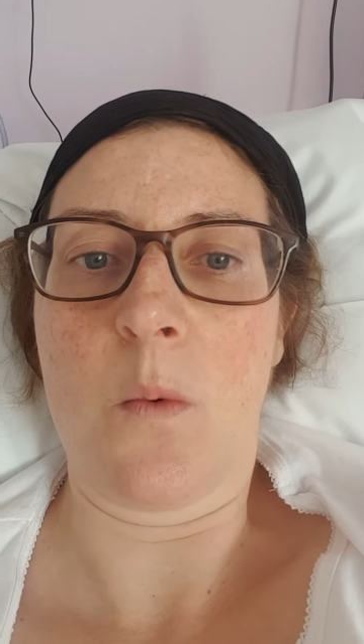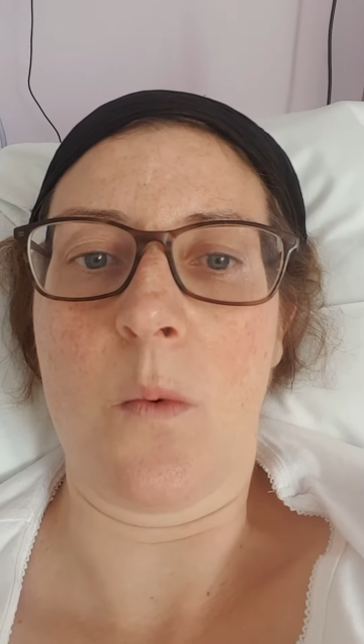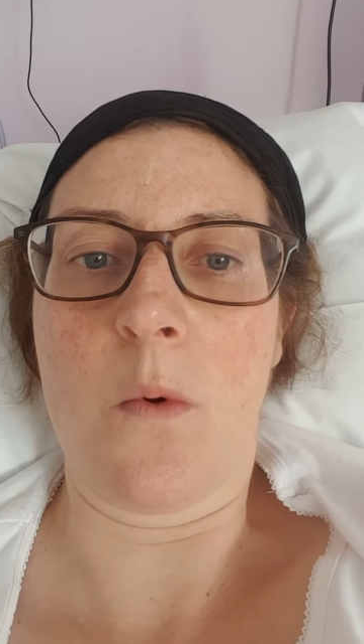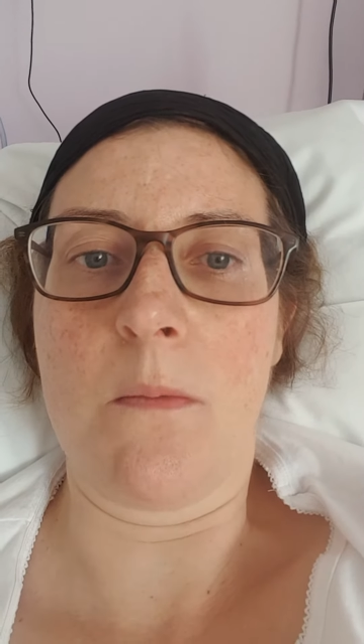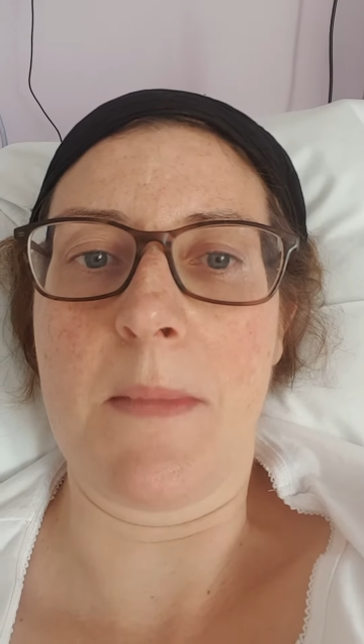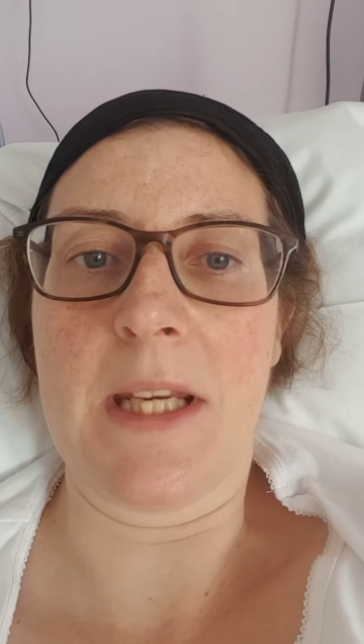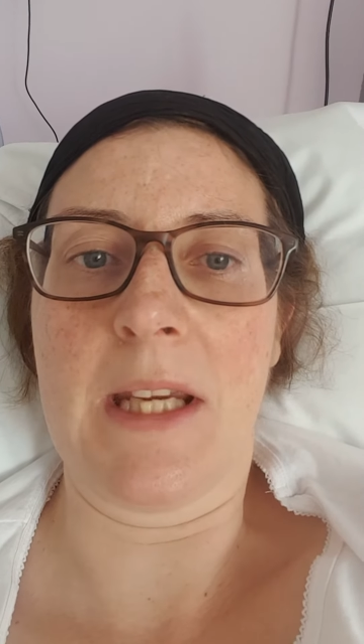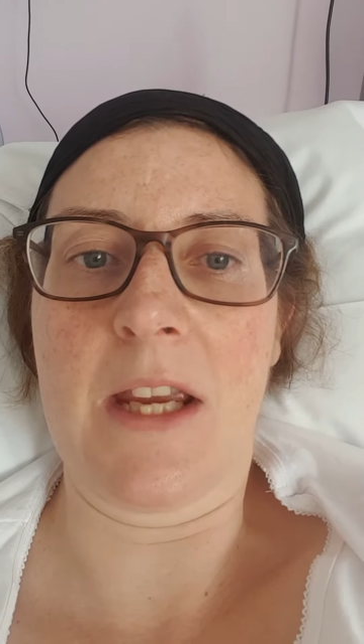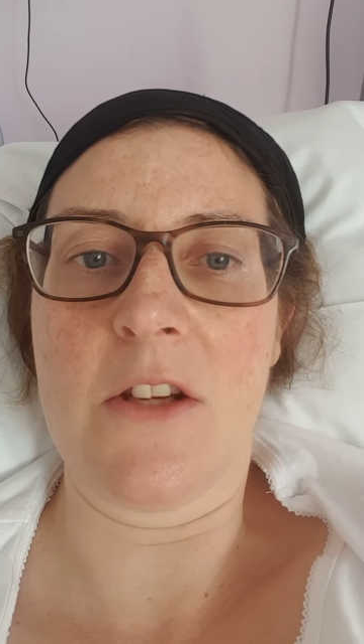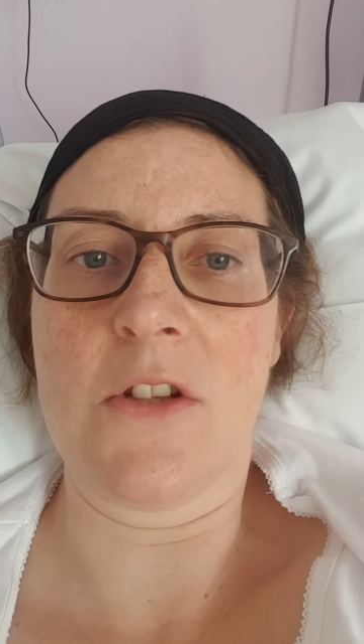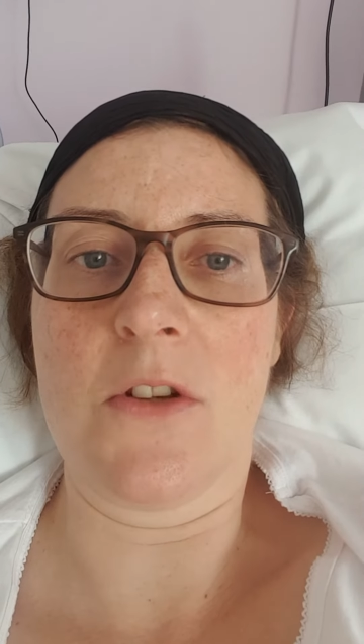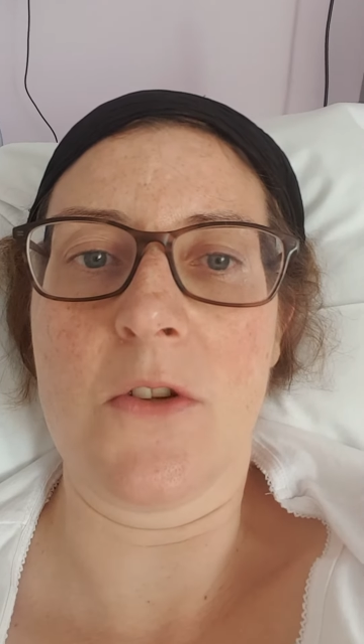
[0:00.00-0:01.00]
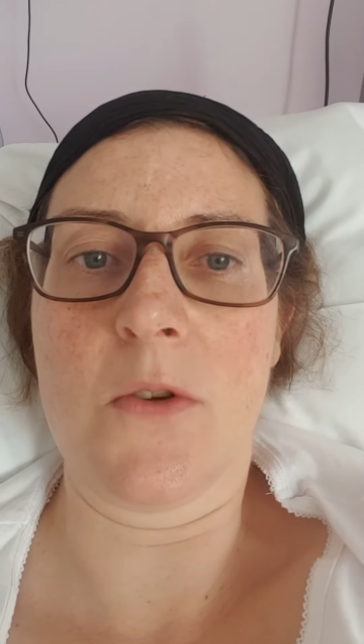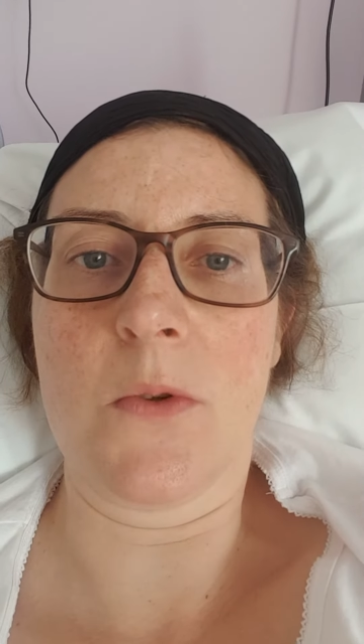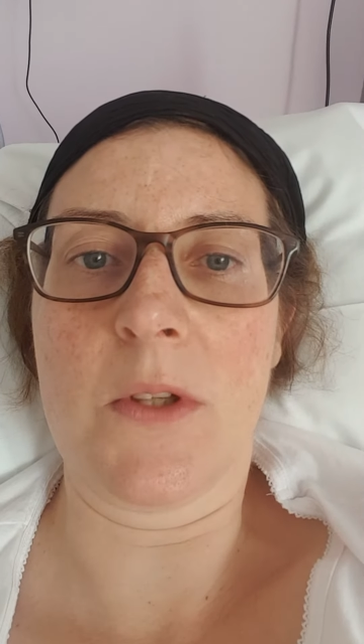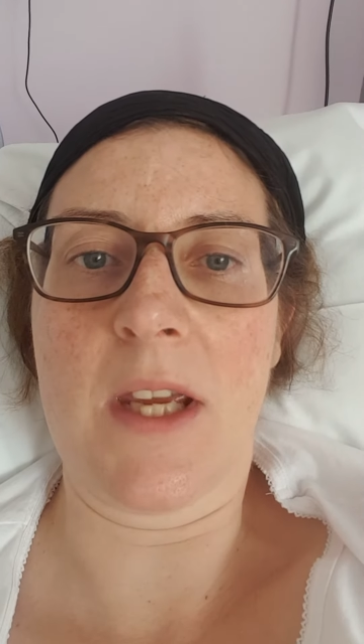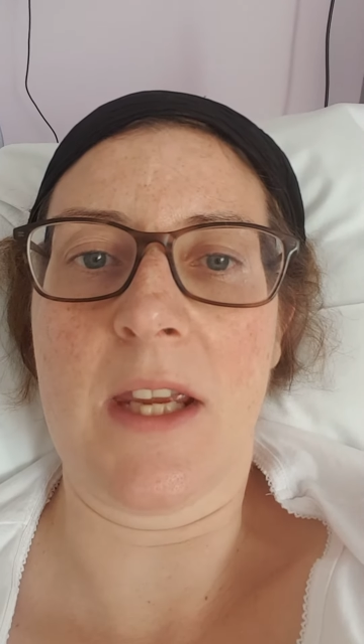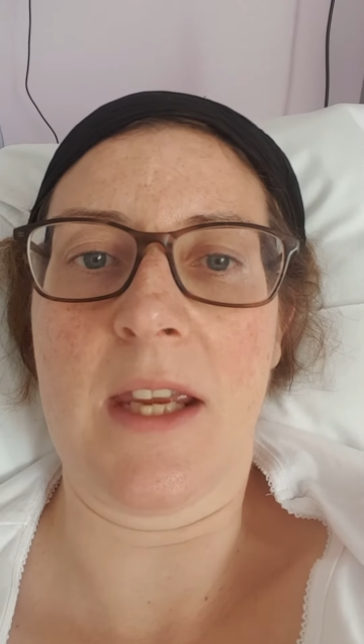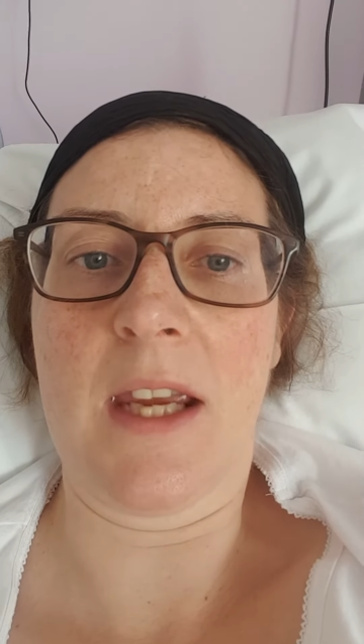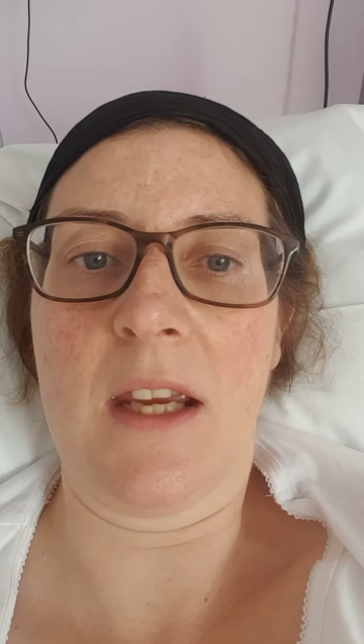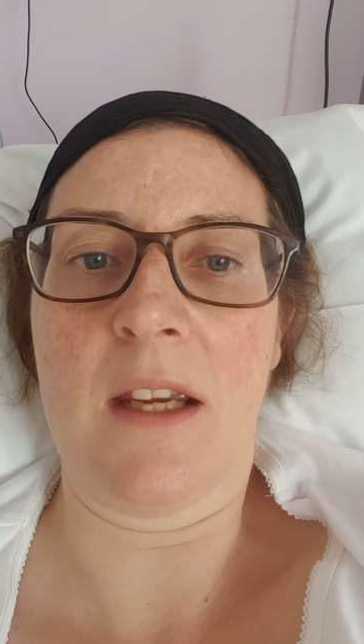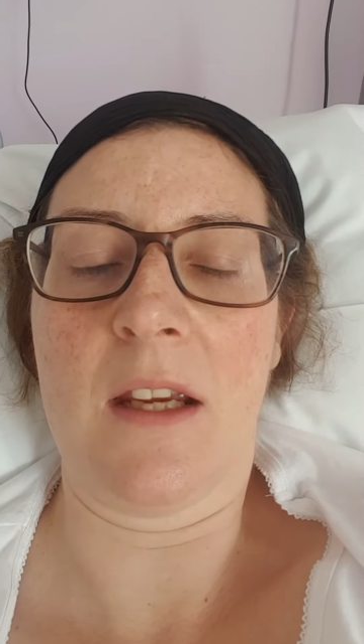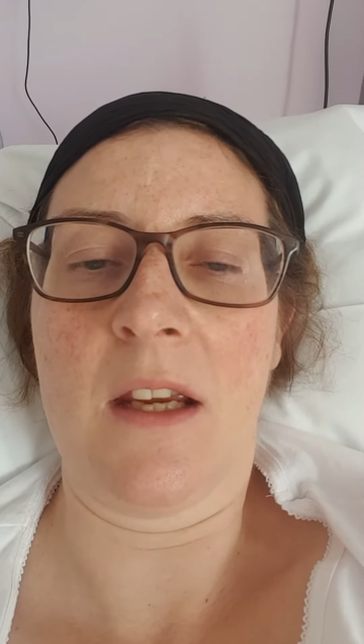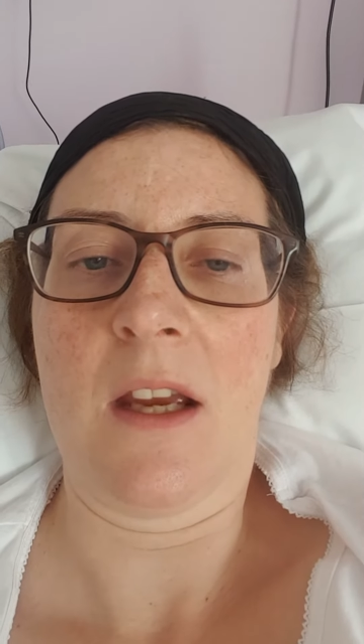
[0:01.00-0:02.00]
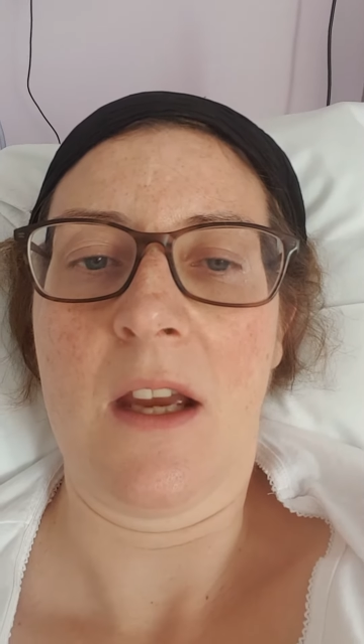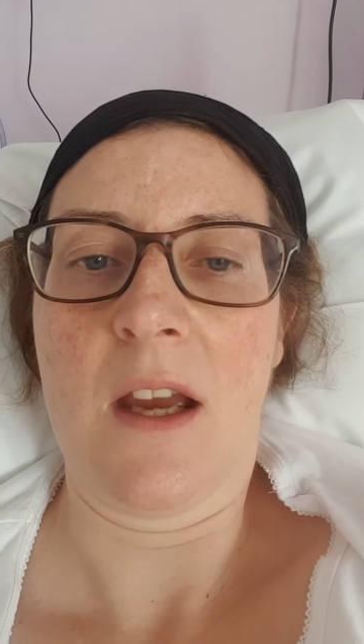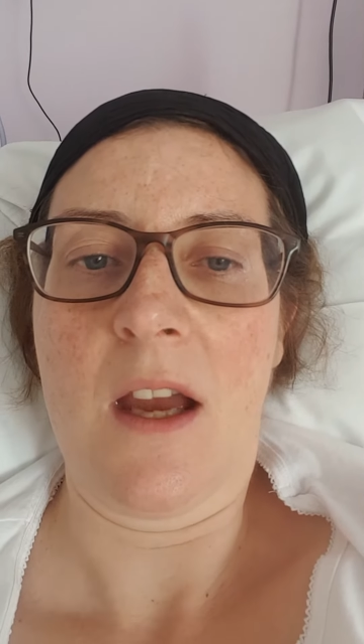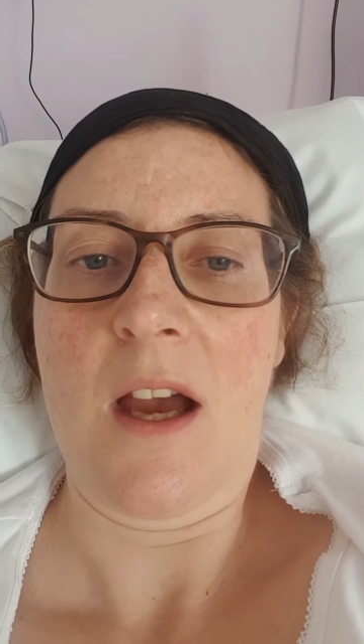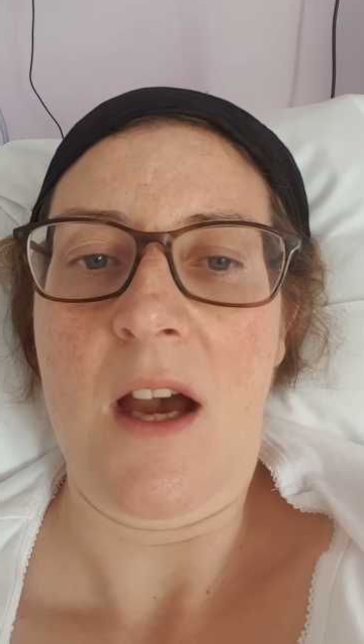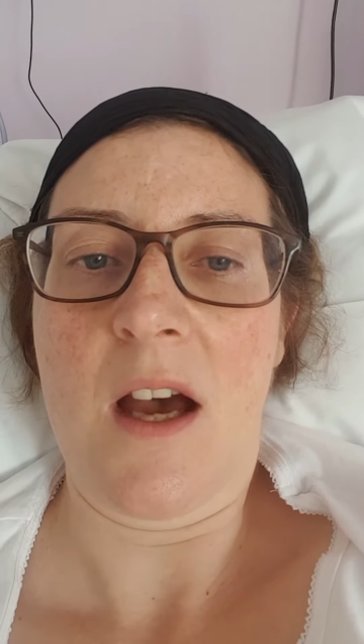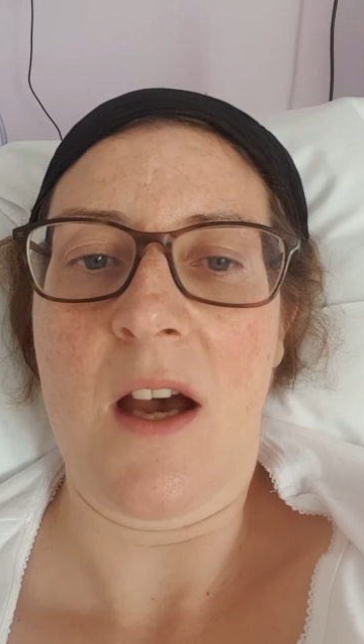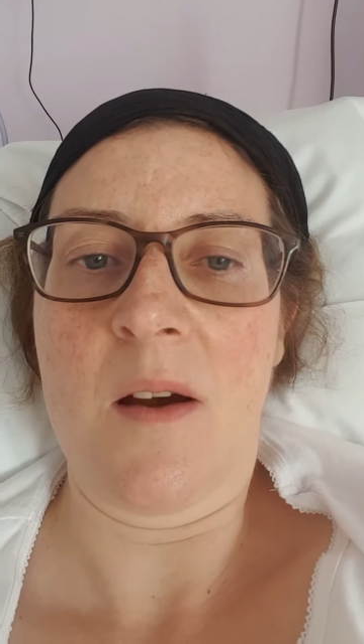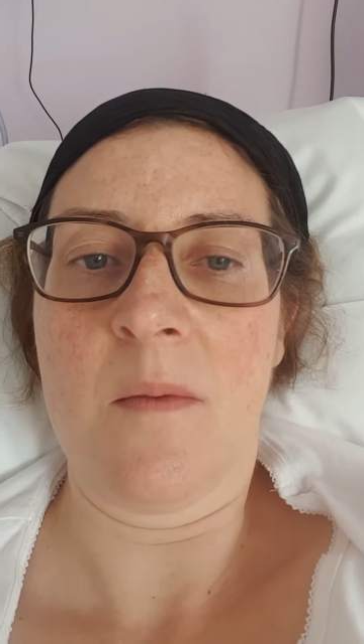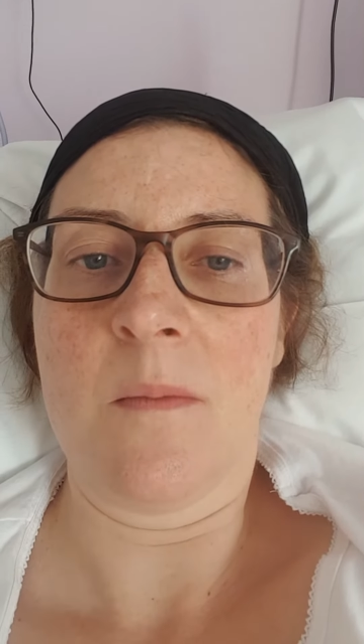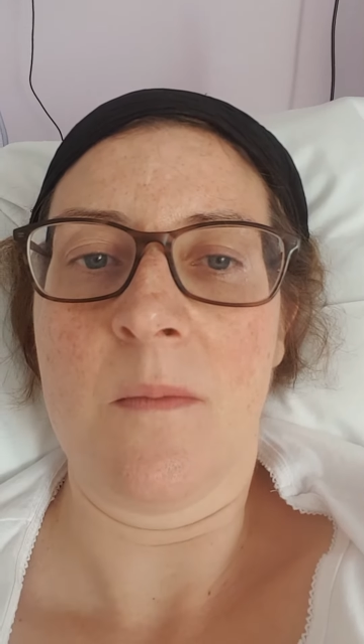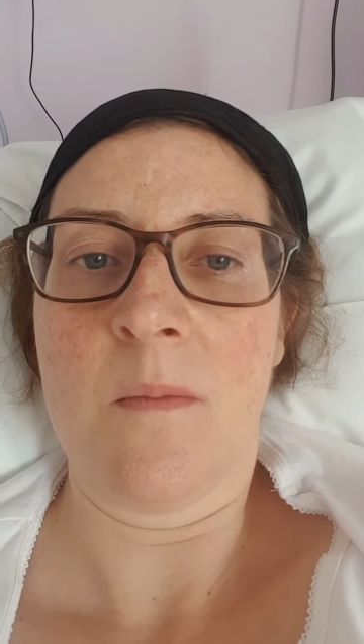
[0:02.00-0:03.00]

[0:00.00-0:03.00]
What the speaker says: what medications you're taking, are